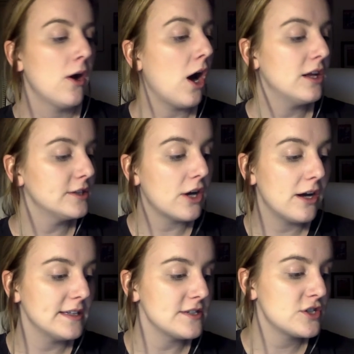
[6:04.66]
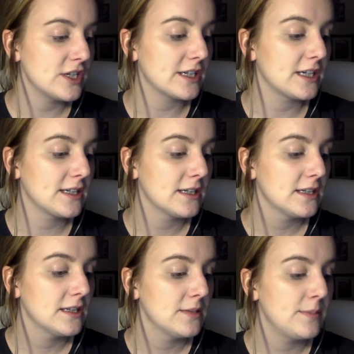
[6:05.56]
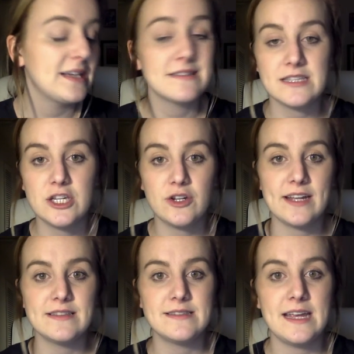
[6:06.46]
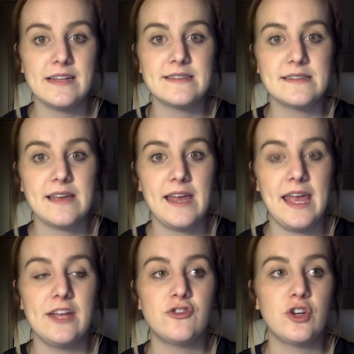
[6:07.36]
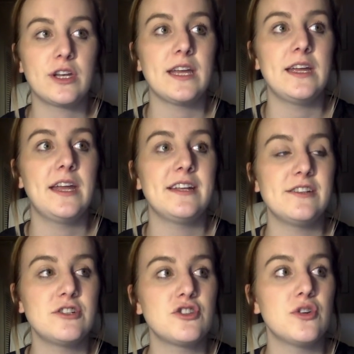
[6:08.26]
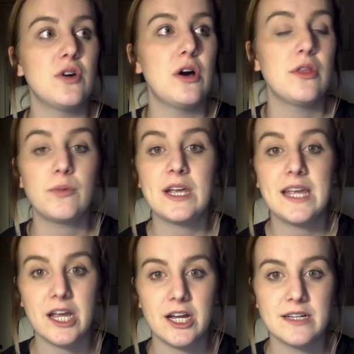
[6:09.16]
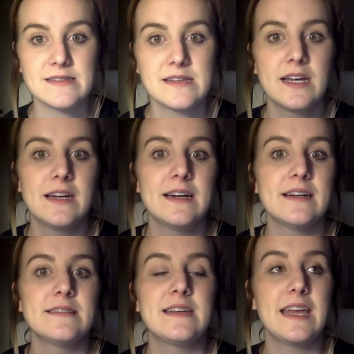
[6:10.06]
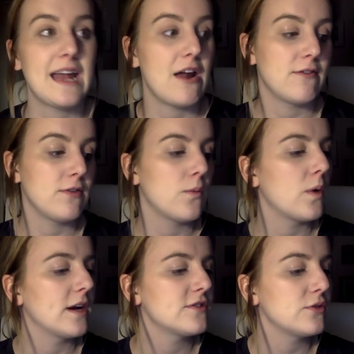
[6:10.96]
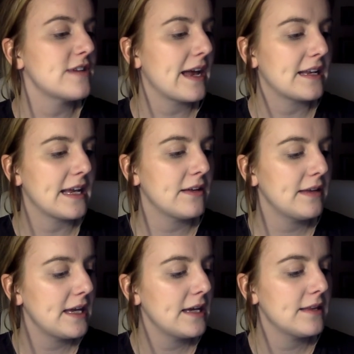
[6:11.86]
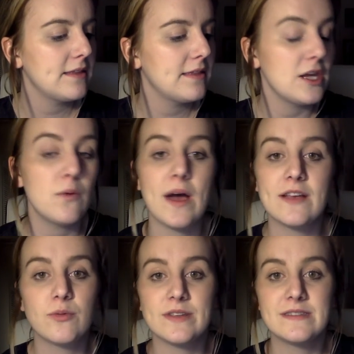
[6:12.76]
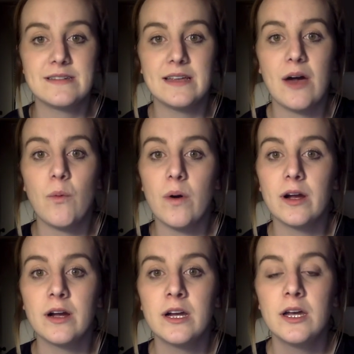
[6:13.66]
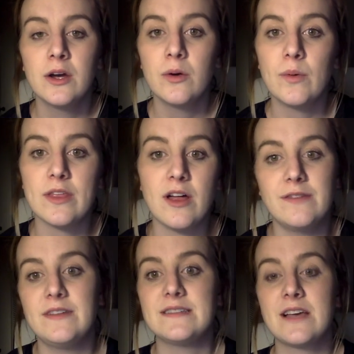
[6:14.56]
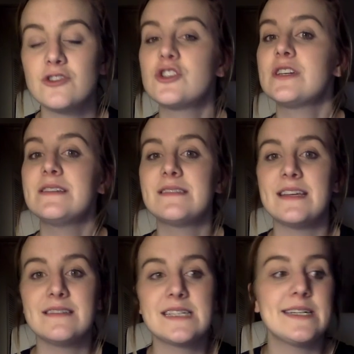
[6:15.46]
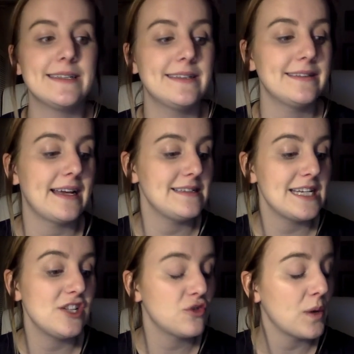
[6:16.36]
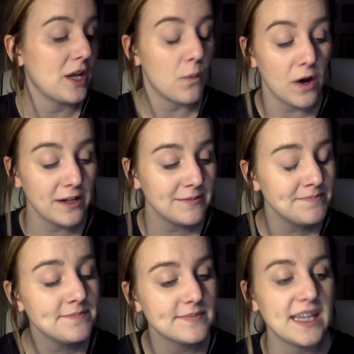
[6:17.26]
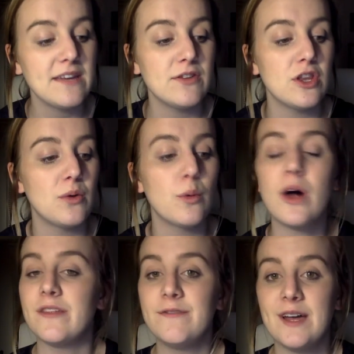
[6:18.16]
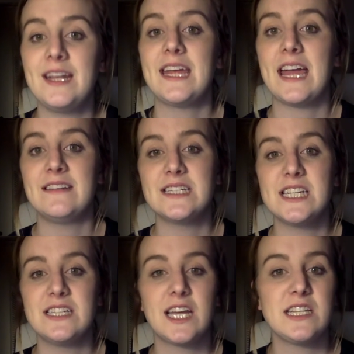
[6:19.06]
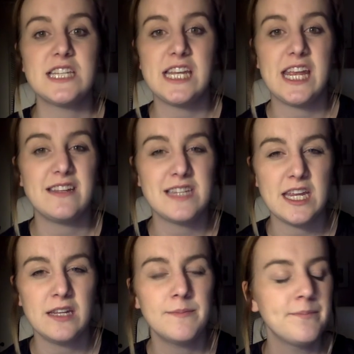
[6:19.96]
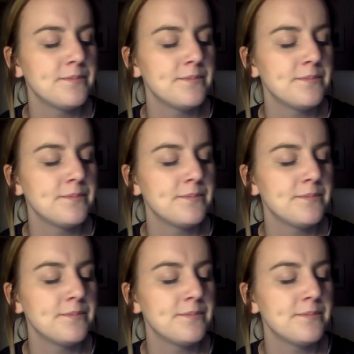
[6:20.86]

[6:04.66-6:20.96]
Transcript: All in all, it took, because of the United States, it took an additional 3 years to get out of the war. So technically, the U.S. was still at war with all of these countries until 1921, even though all the fighting ended in 1918.